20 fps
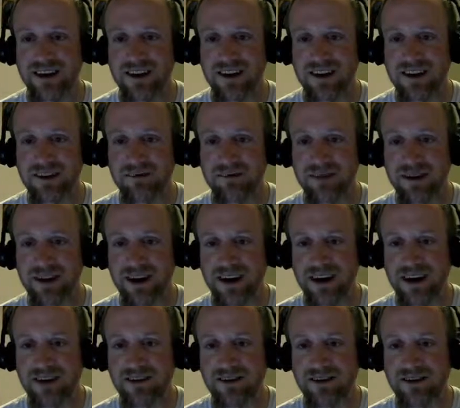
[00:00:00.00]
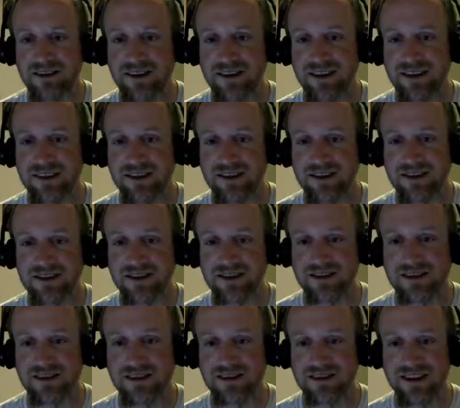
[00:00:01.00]
Oh my god, this dungeon is
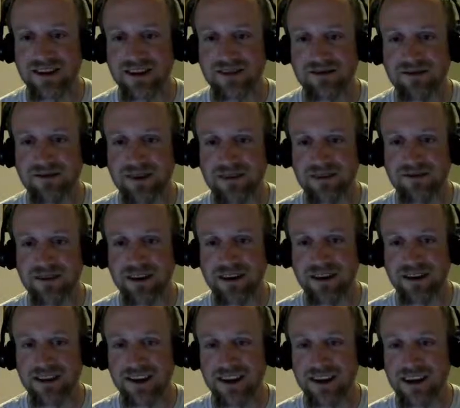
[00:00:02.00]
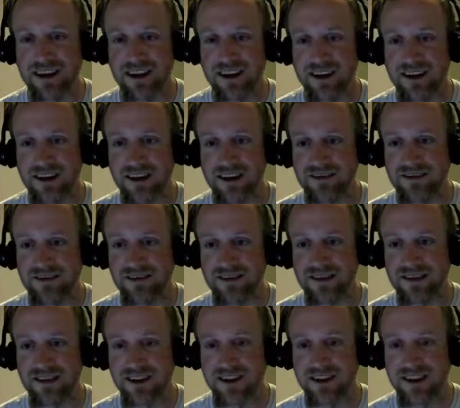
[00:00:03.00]
long as hell. Wait, what the hell?
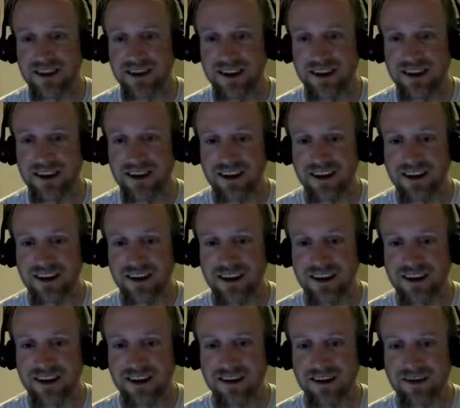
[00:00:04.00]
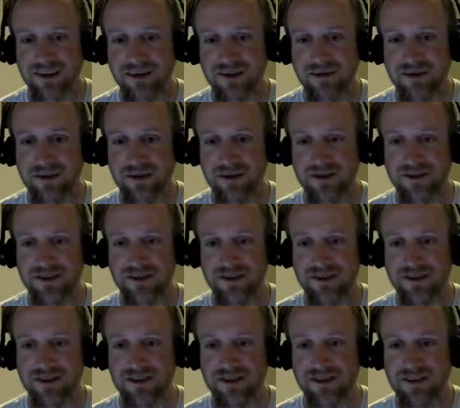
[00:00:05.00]
This person
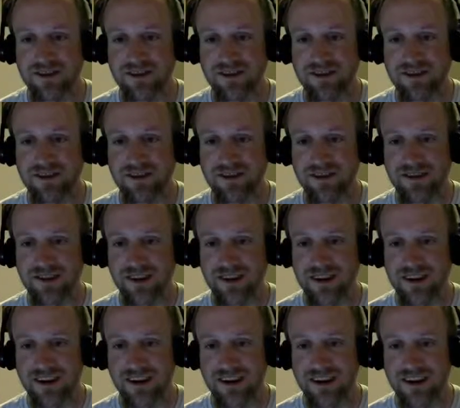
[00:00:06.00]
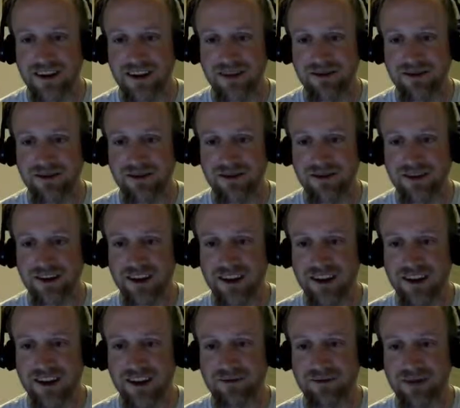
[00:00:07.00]
is just was
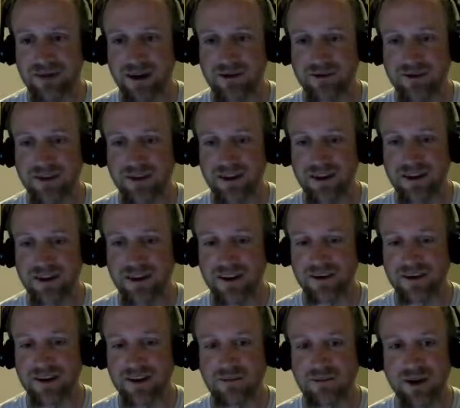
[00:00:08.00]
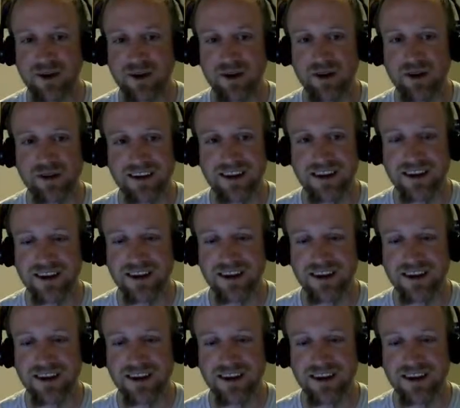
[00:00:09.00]
like, yep, I'm just gonna start pulling.